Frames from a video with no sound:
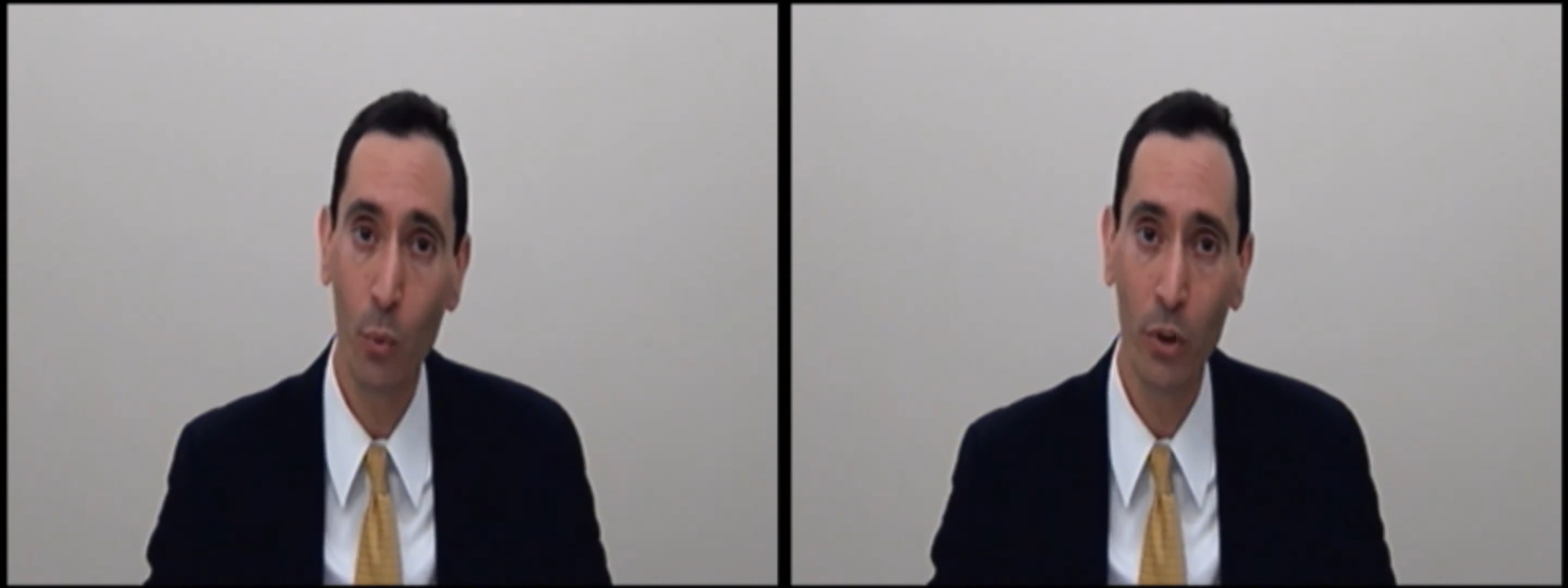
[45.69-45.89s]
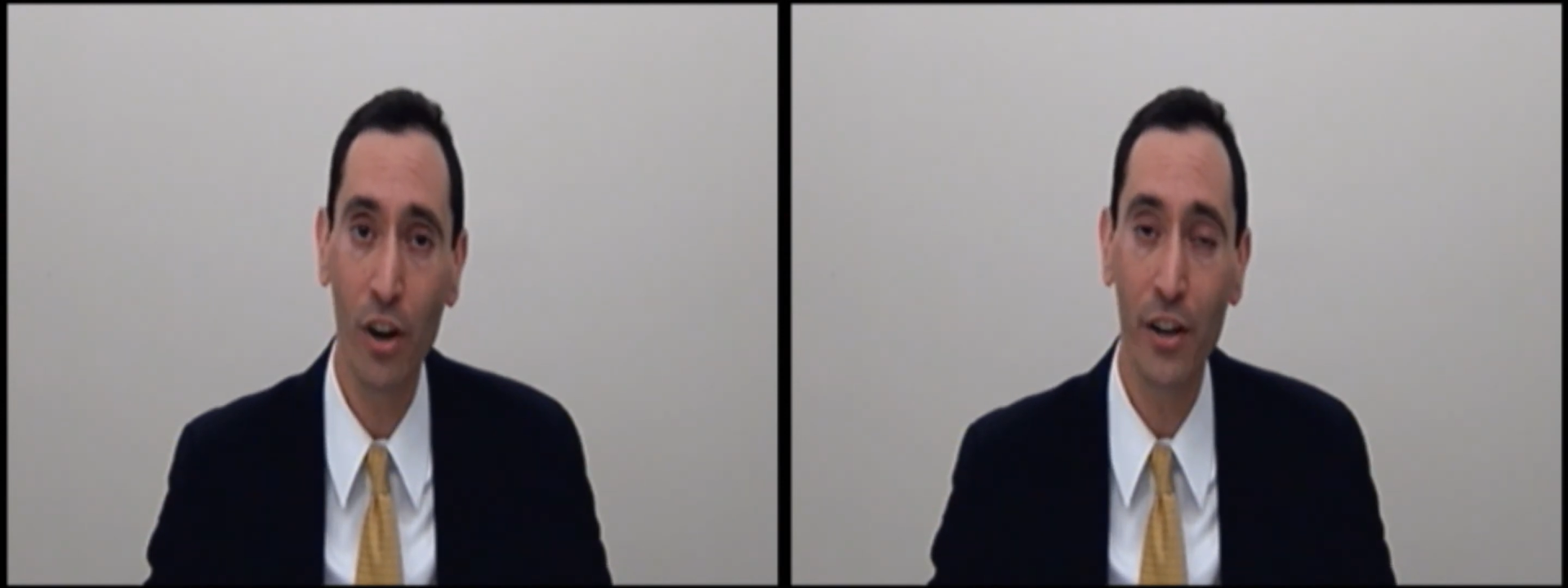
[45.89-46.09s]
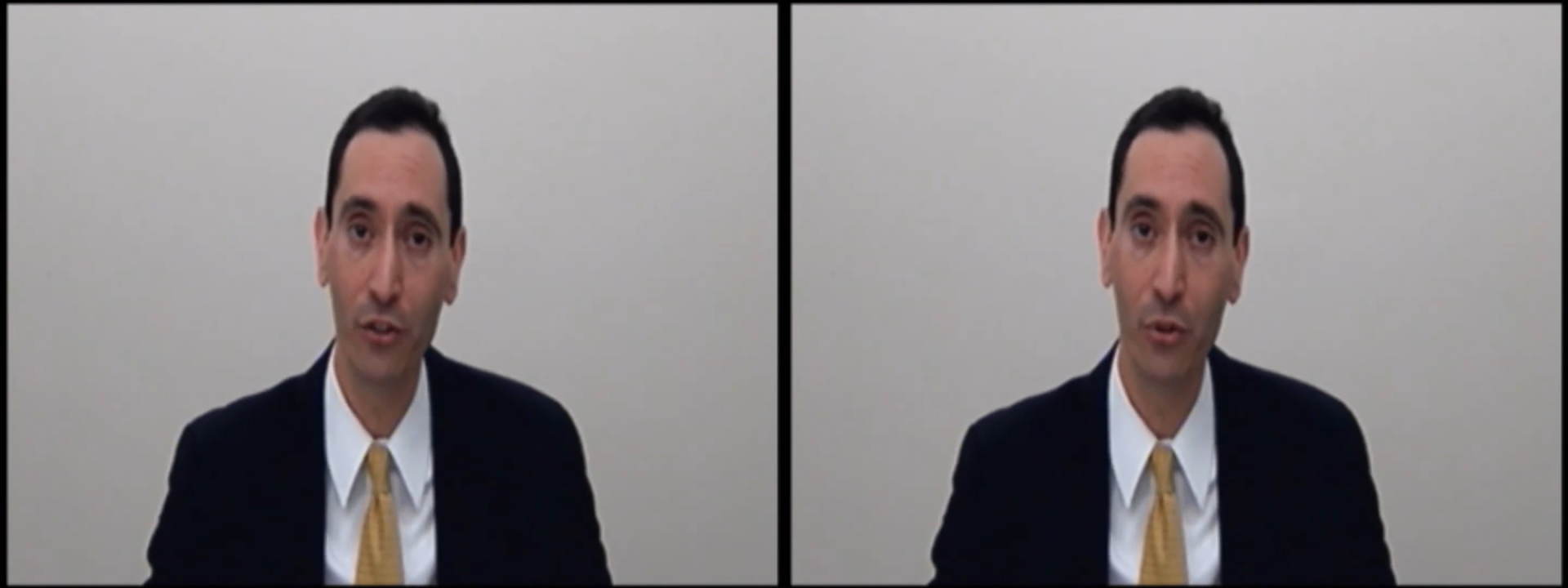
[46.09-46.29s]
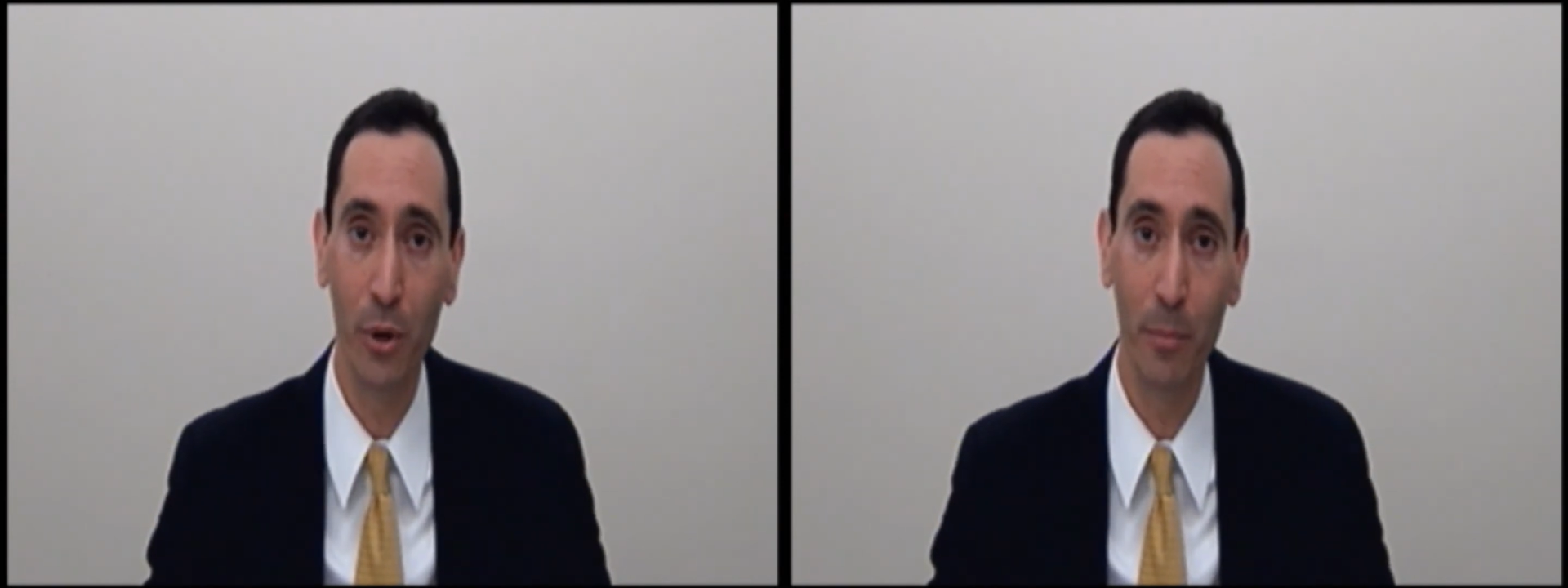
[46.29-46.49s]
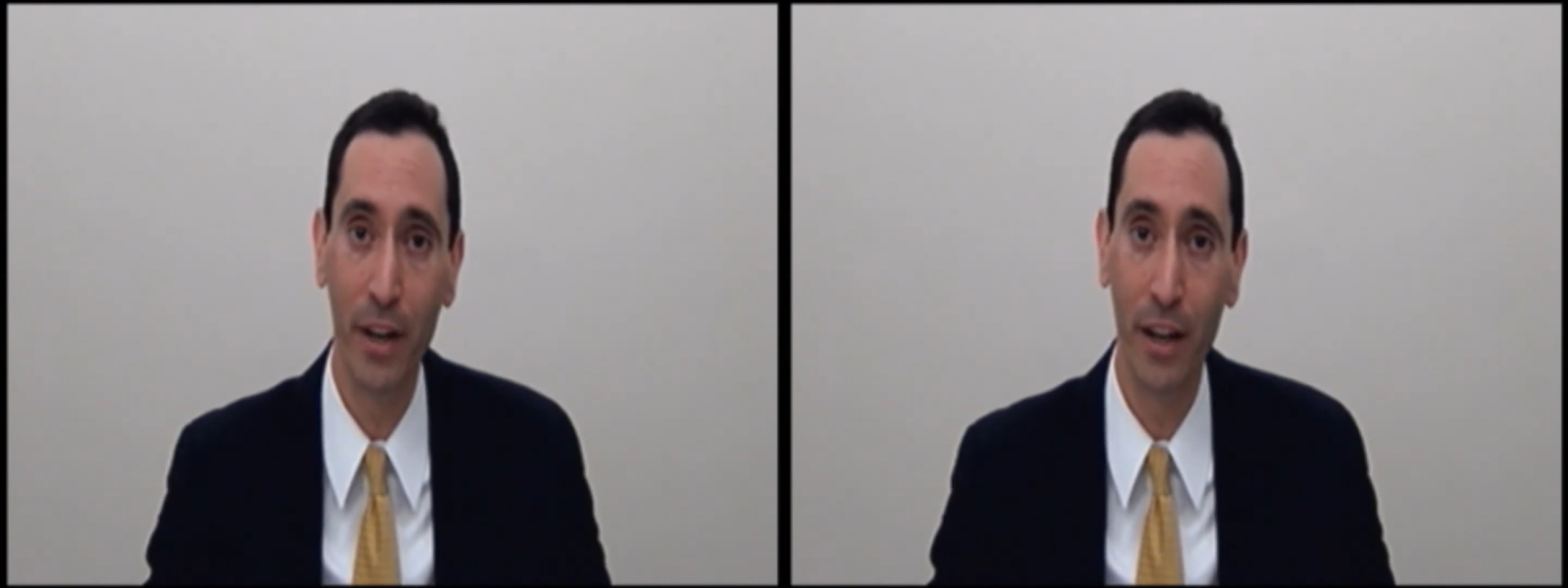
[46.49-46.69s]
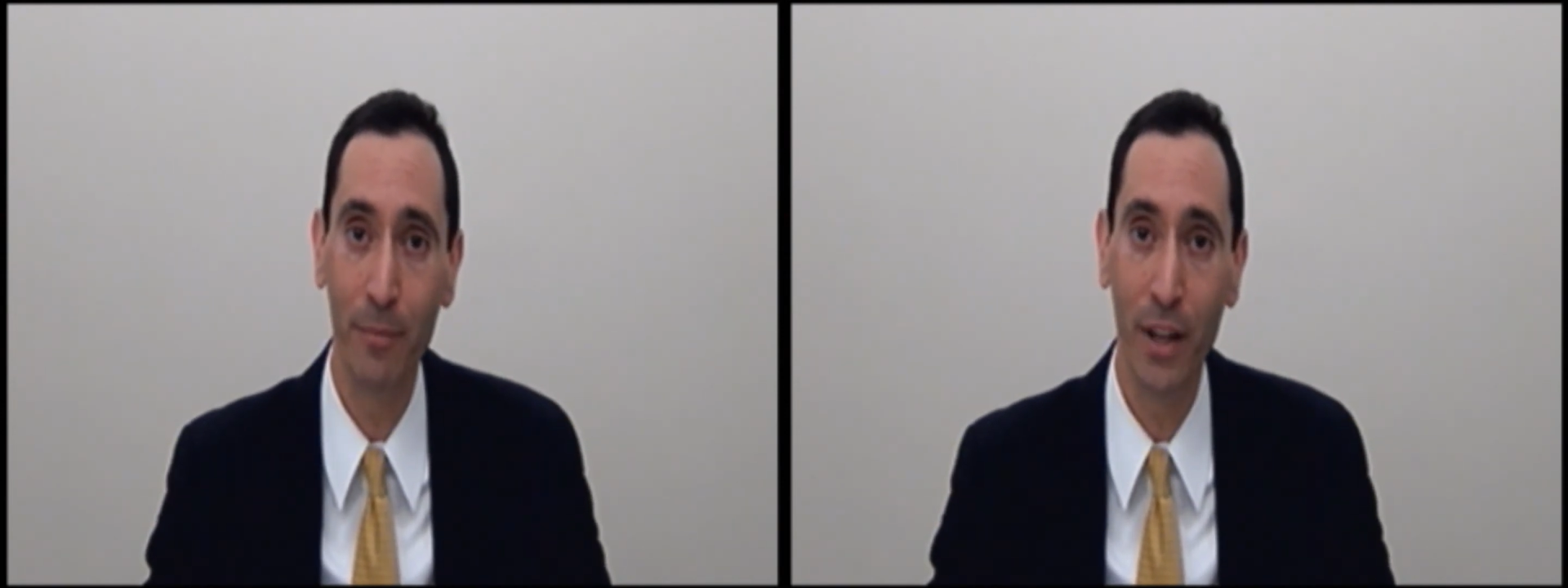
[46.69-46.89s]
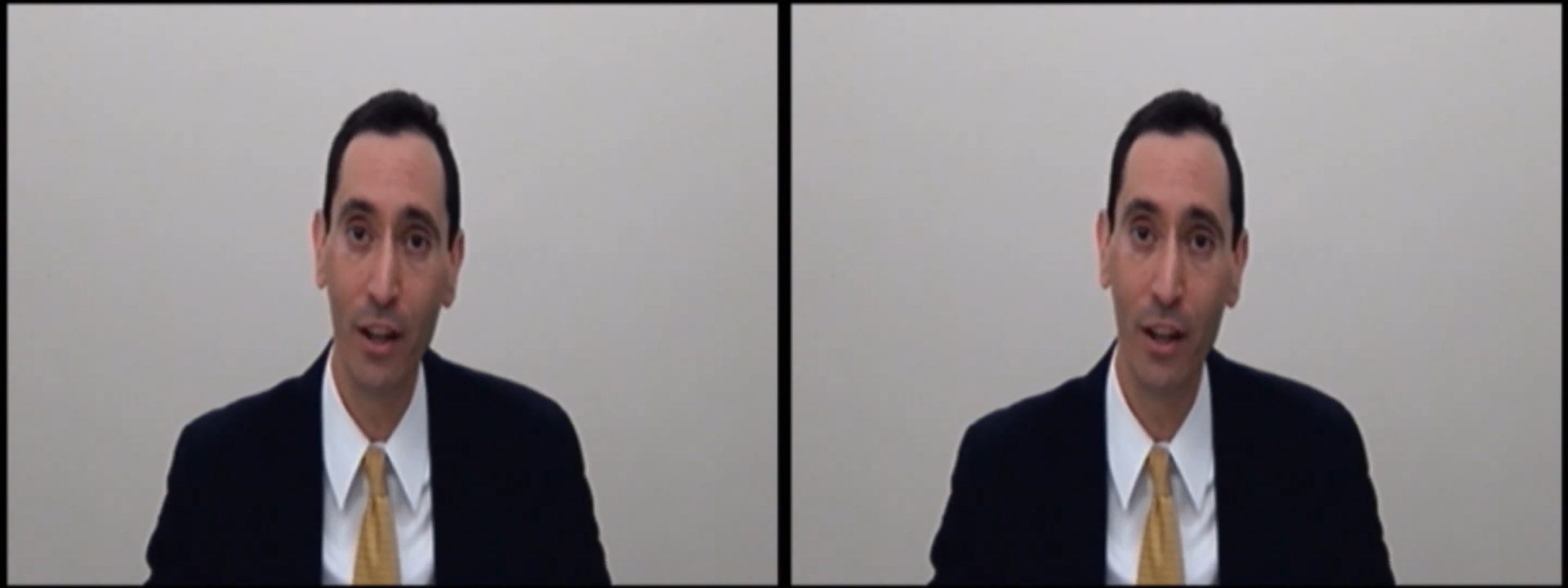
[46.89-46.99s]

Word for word: which I'll get to in a minute,